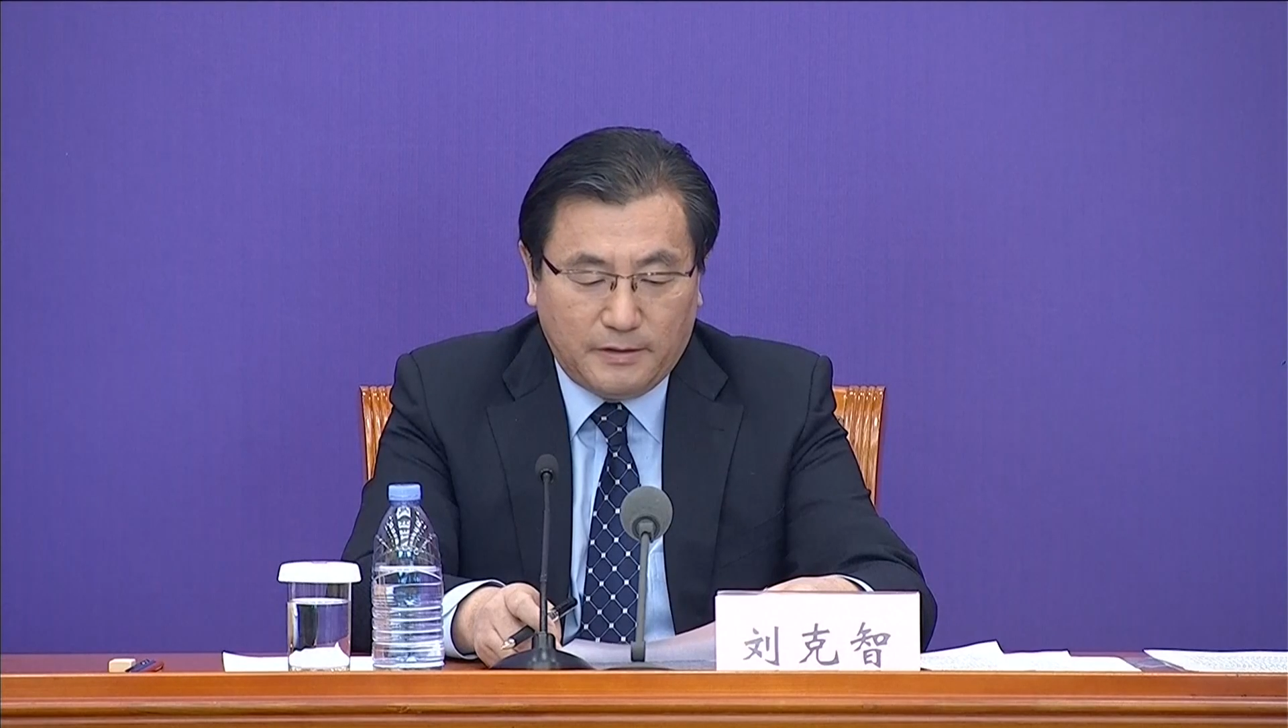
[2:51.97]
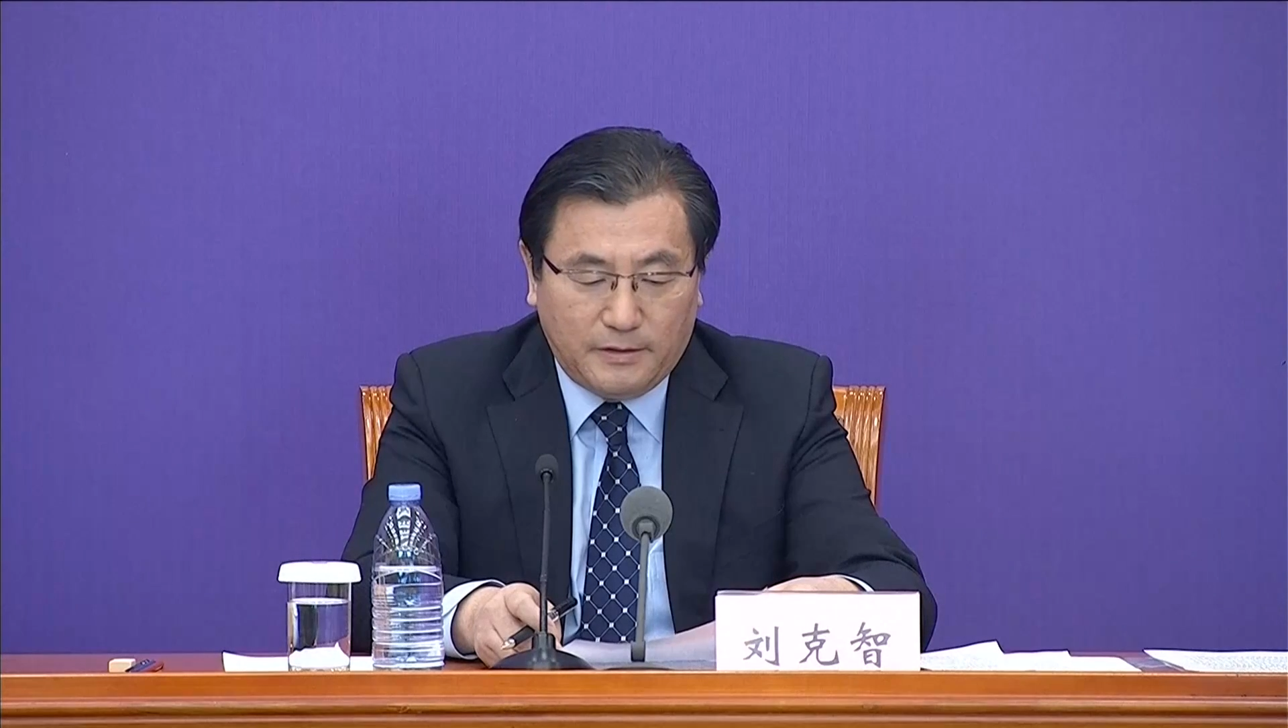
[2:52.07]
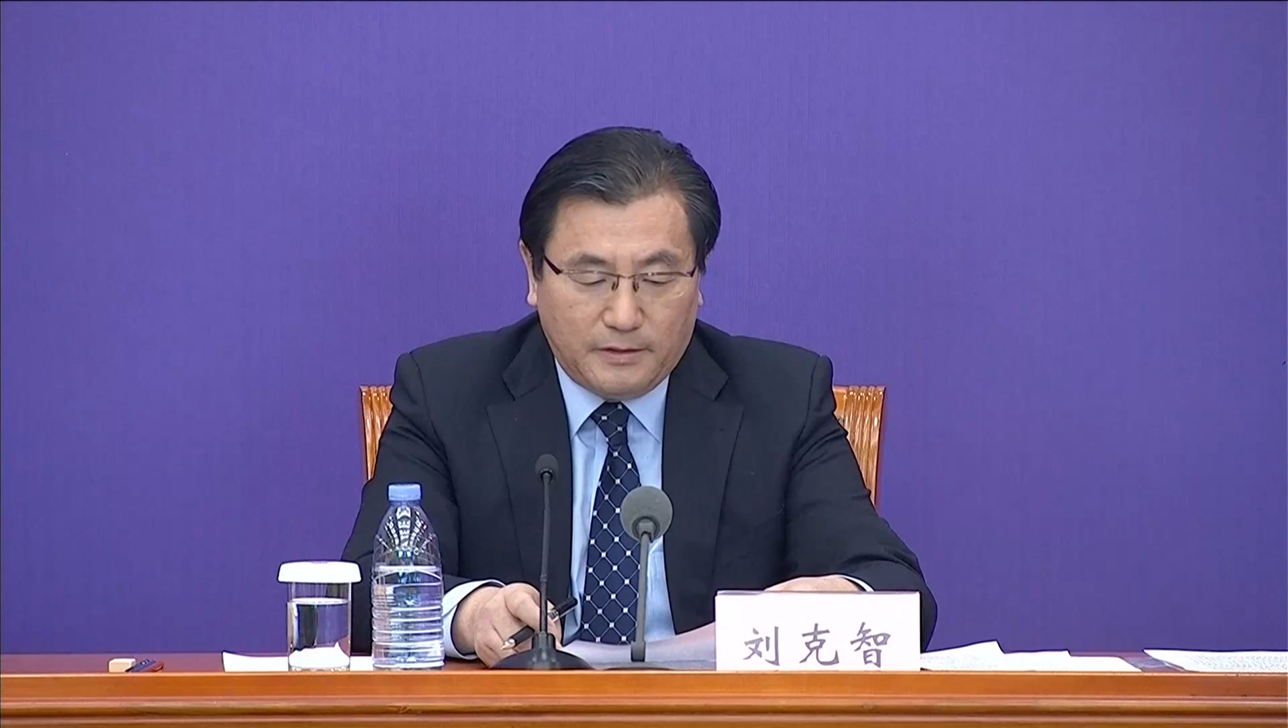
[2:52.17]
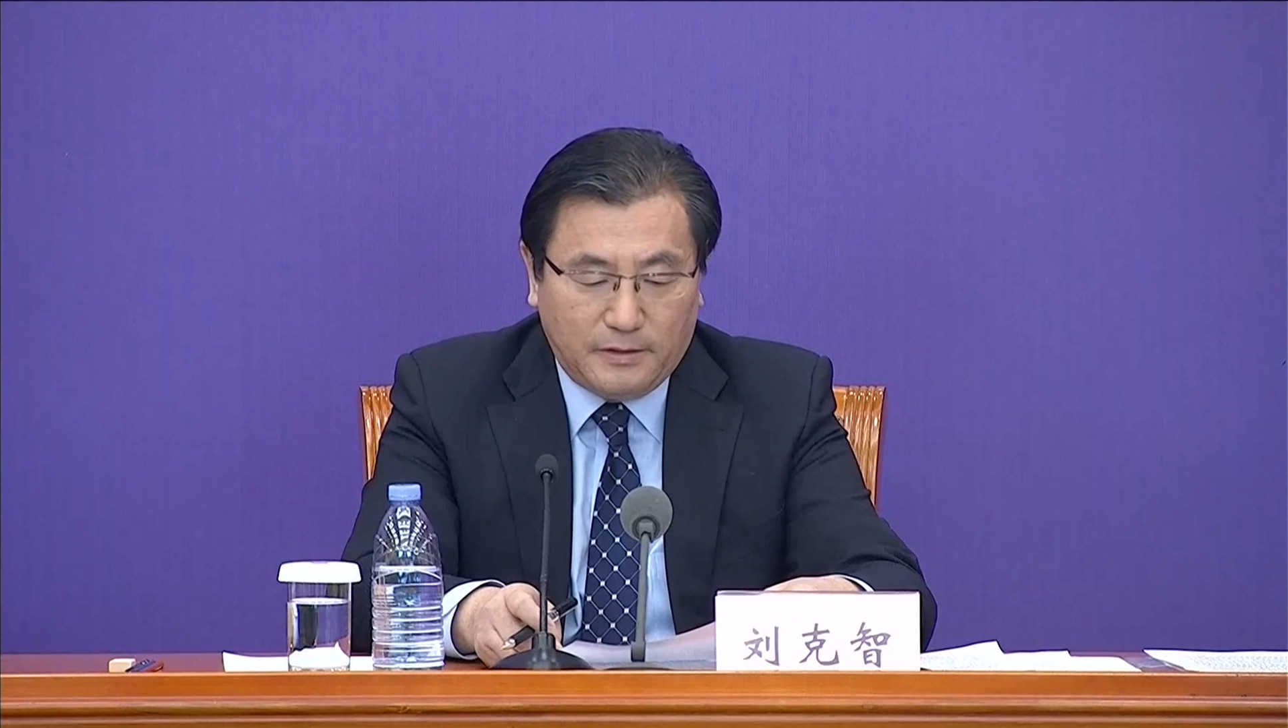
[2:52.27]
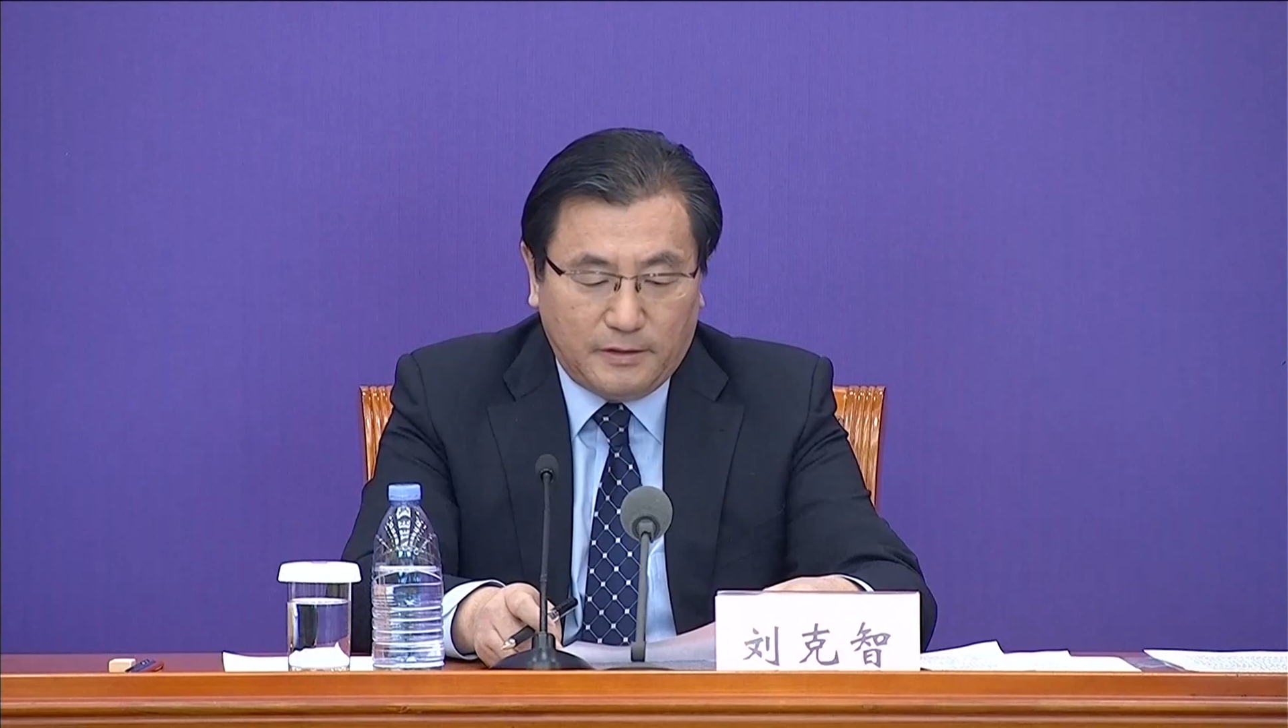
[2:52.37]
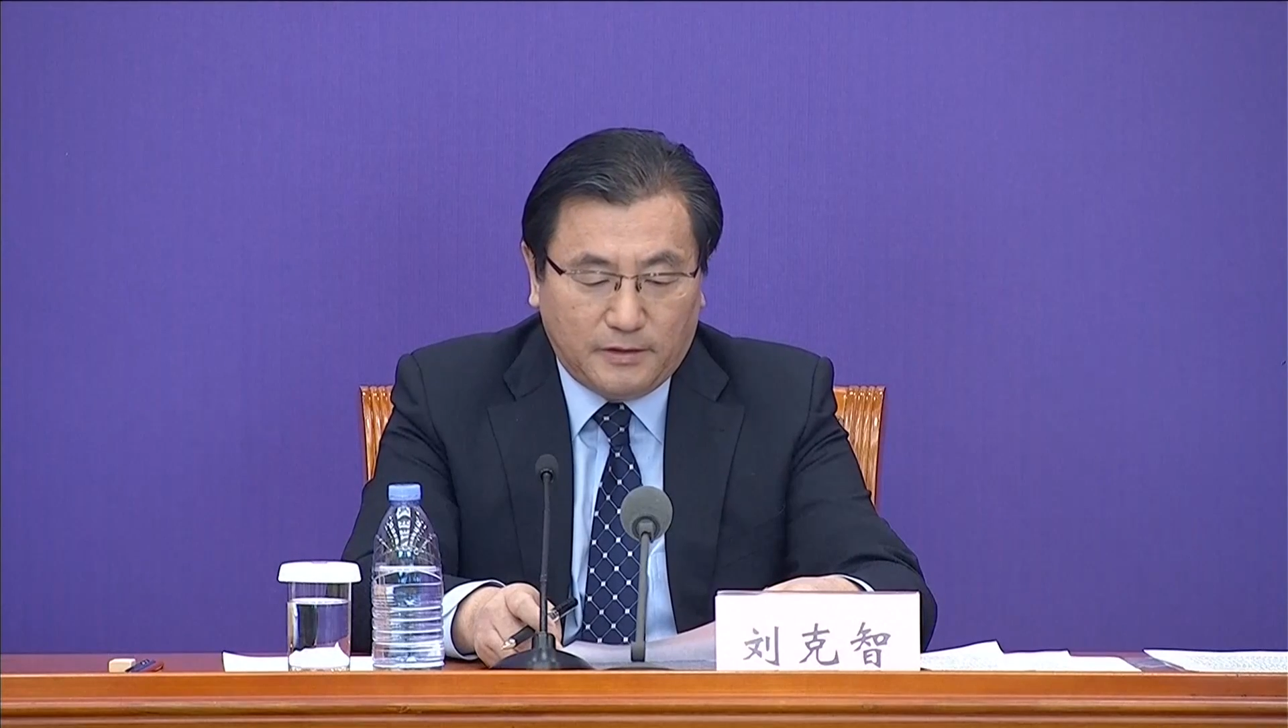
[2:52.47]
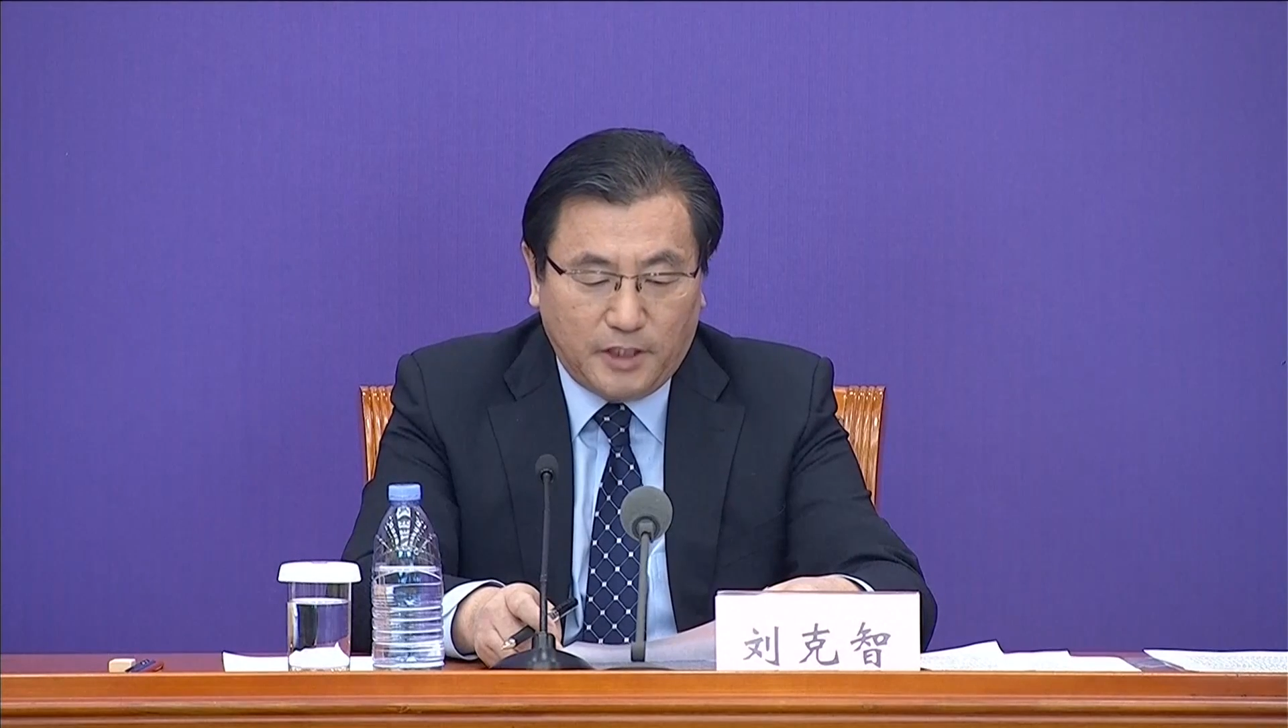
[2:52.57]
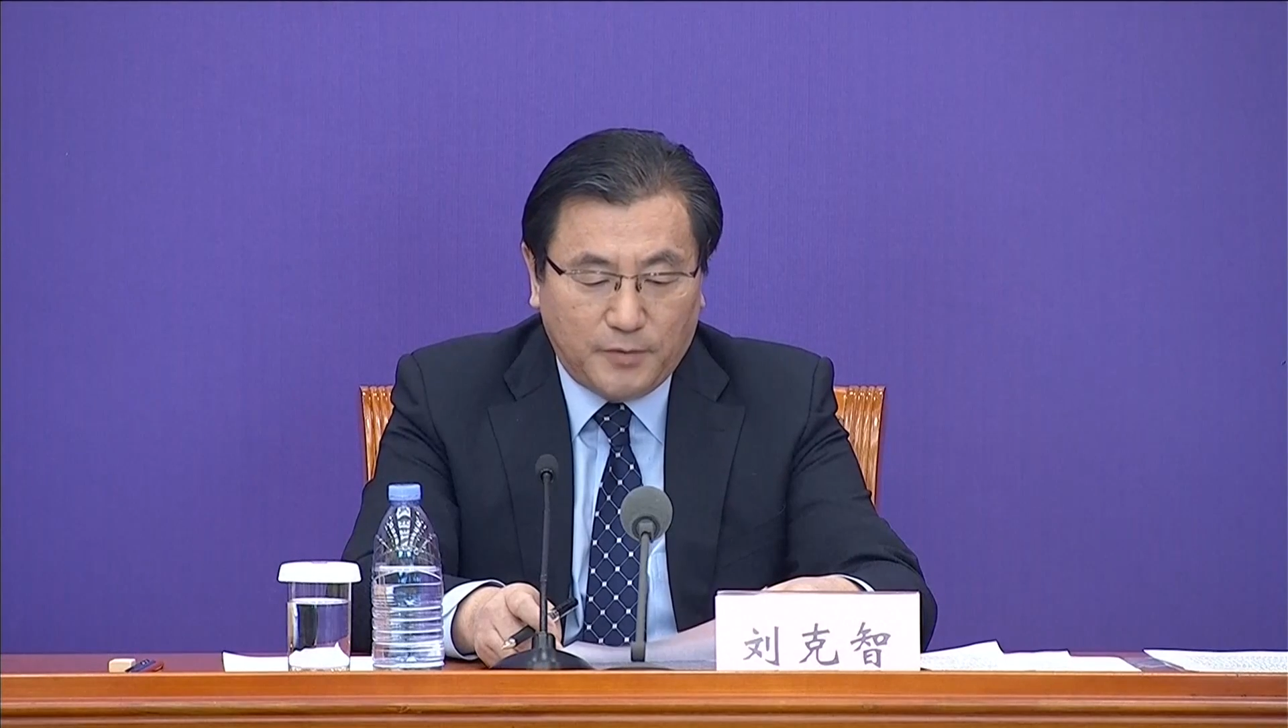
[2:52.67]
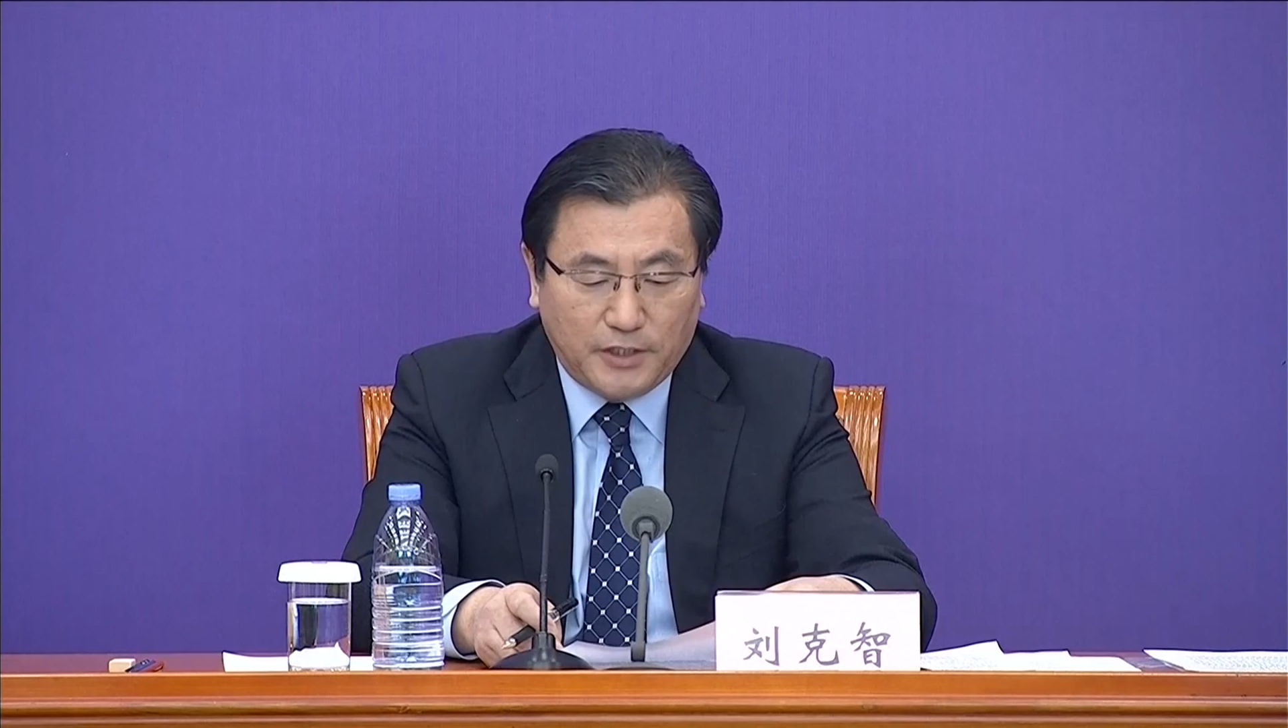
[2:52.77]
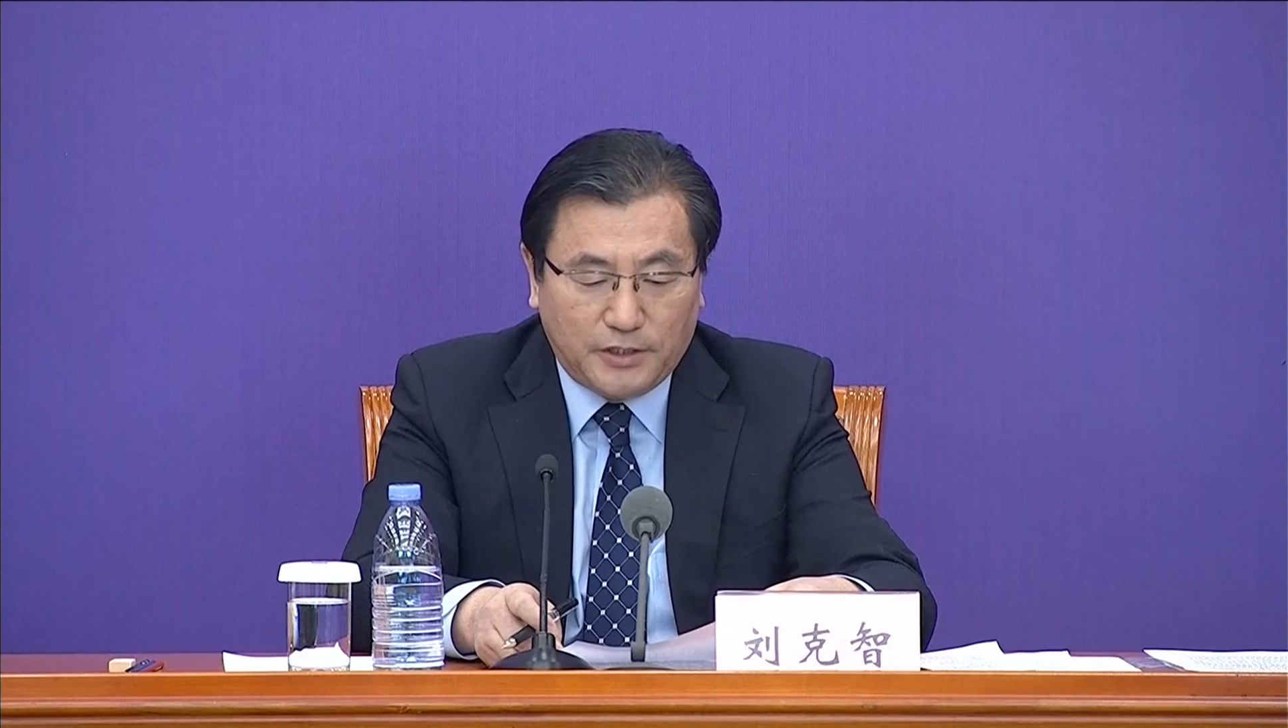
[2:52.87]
of costs,